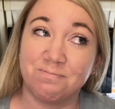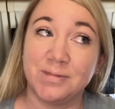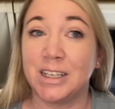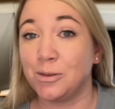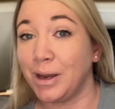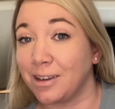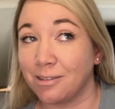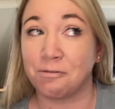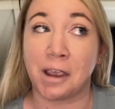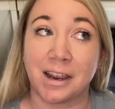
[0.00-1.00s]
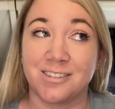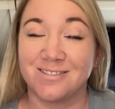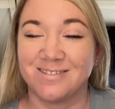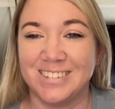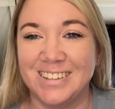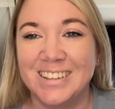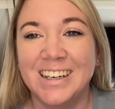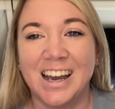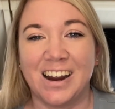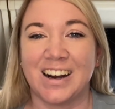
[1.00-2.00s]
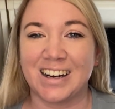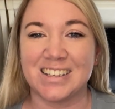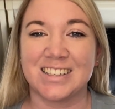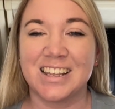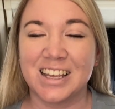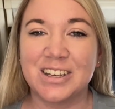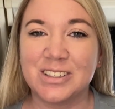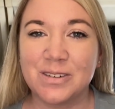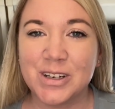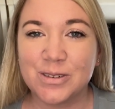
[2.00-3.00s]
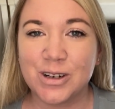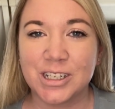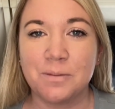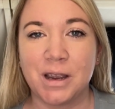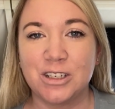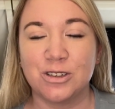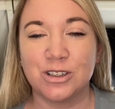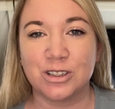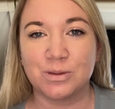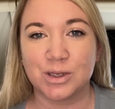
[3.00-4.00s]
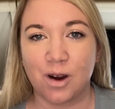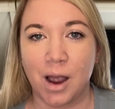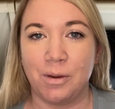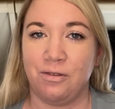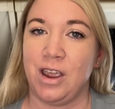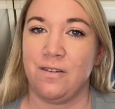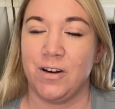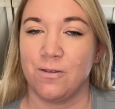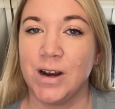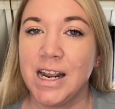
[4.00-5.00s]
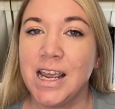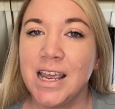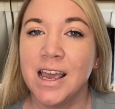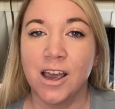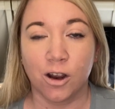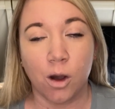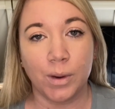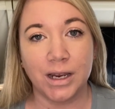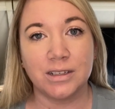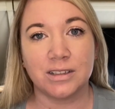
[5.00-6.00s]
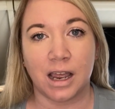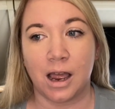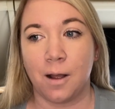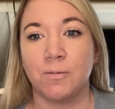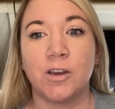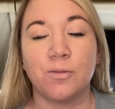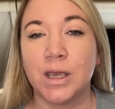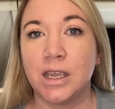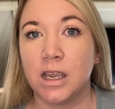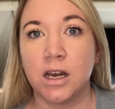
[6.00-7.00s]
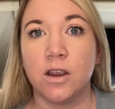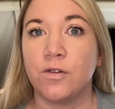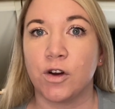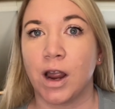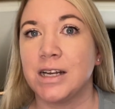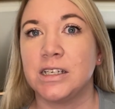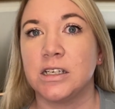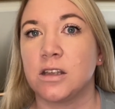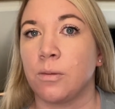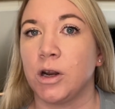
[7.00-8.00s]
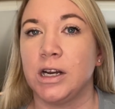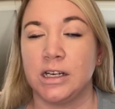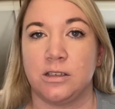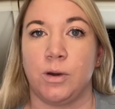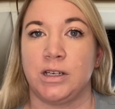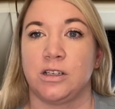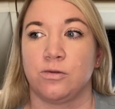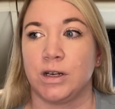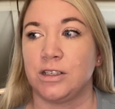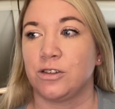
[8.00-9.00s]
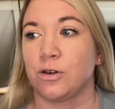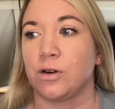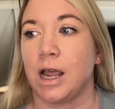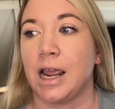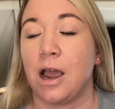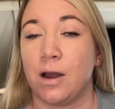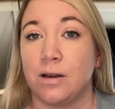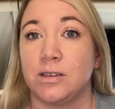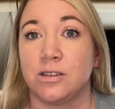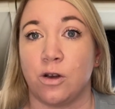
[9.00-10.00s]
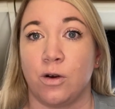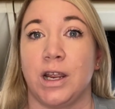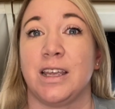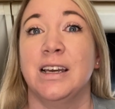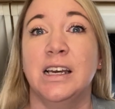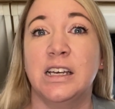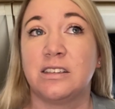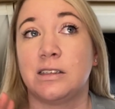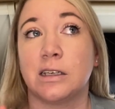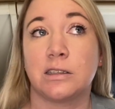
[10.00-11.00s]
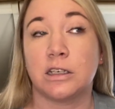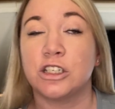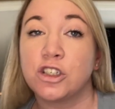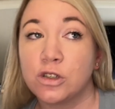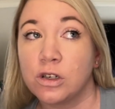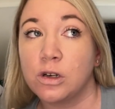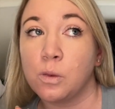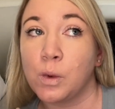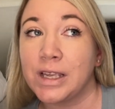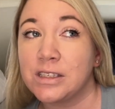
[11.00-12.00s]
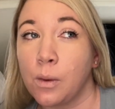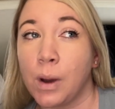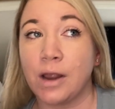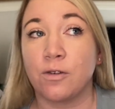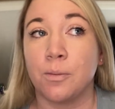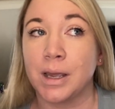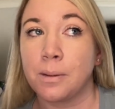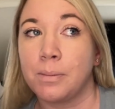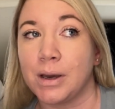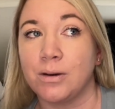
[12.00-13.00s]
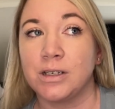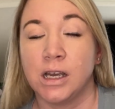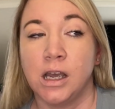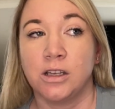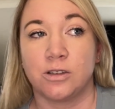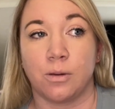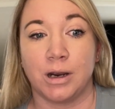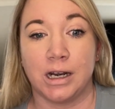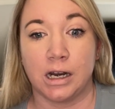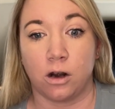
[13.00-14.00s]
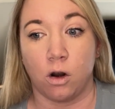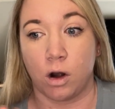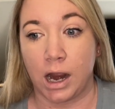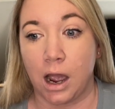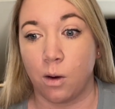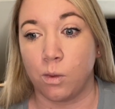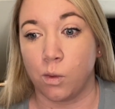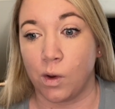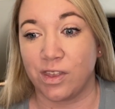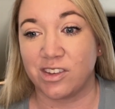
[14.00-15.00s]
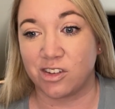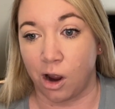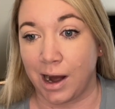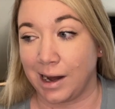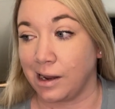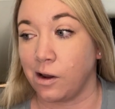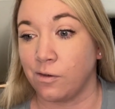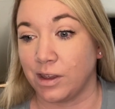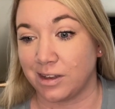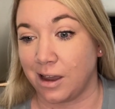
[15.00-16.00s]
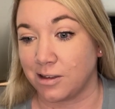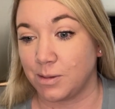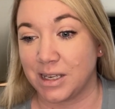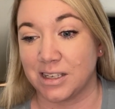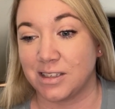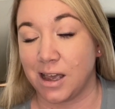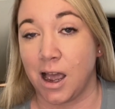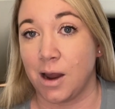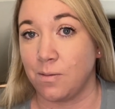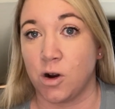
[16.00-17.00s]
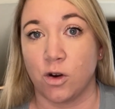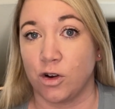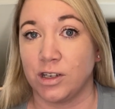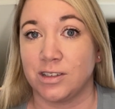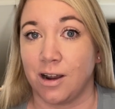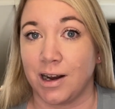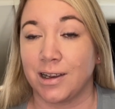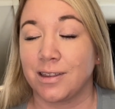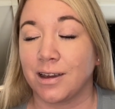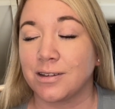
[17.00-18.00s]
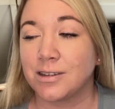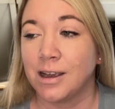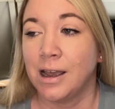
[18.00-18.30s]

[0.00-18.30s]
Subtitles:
next week, in fact. All right, guys, thank you so much for watching. Make sure you subscribe if you haven't already. Comment, give me any of your ideas. I'm gonna need some ideas really soon. Like, our house is only 6-ish weeks away from being built, so I'm gonna need a lot of help with styling of this house because I am not good at styling things.